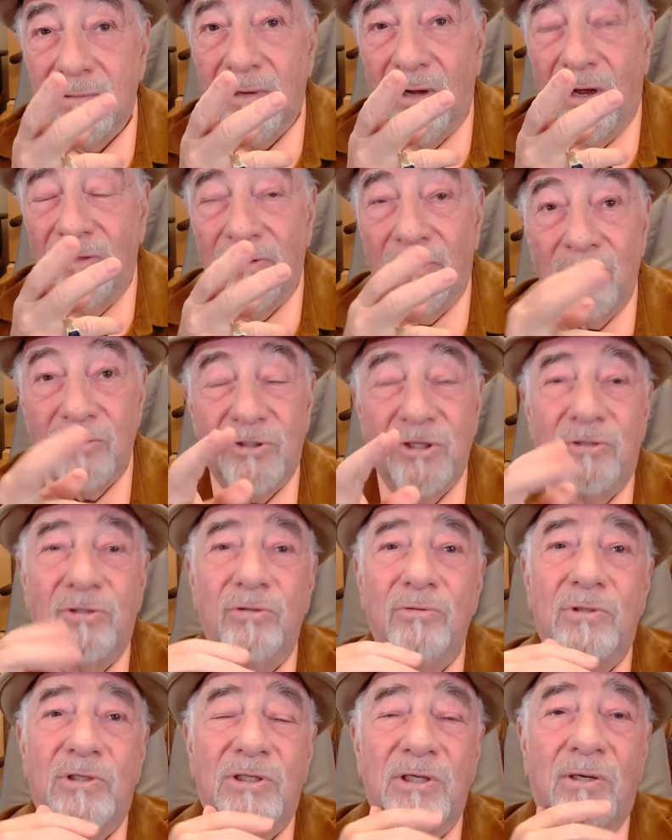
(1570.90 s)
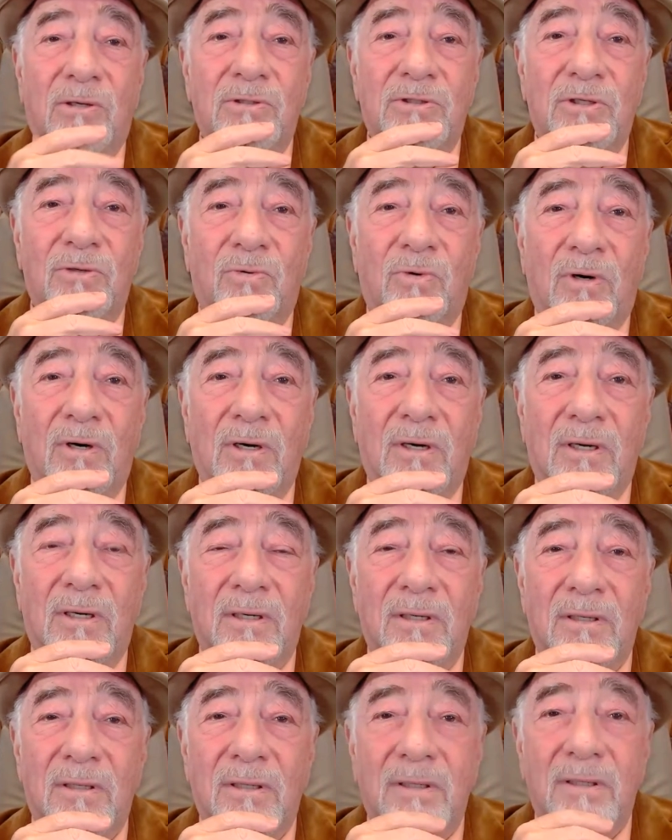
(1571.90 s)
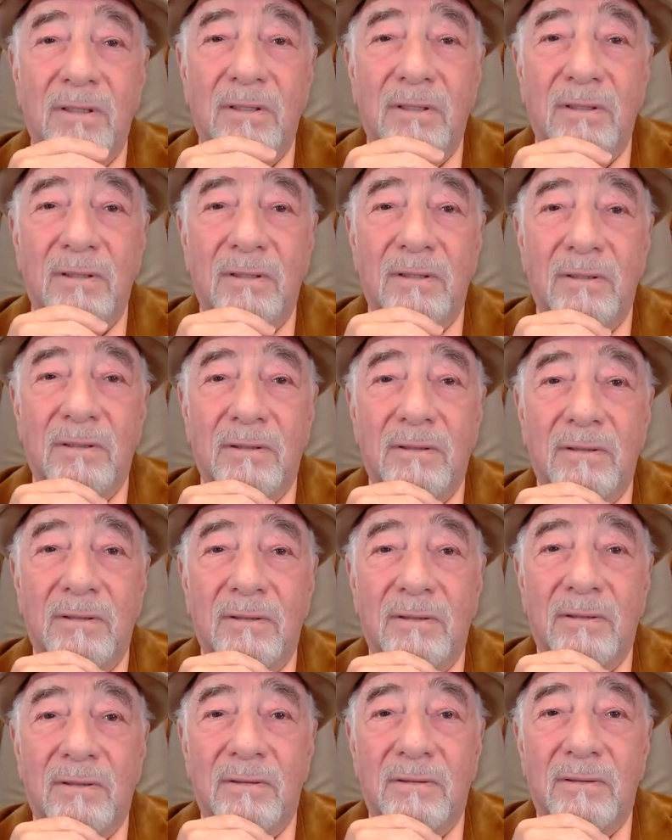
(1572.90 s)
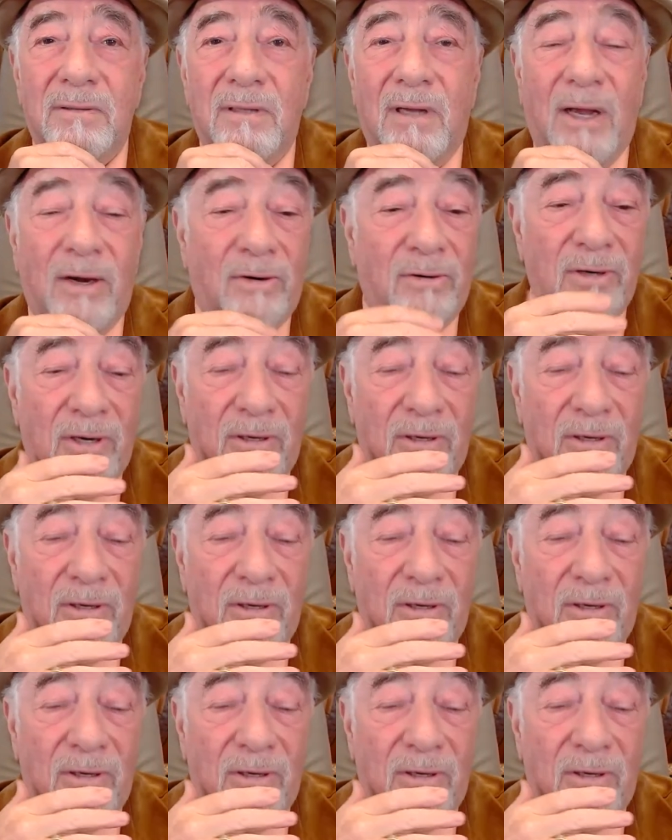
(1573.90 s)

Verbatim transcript: Are those the two souls at work? I don't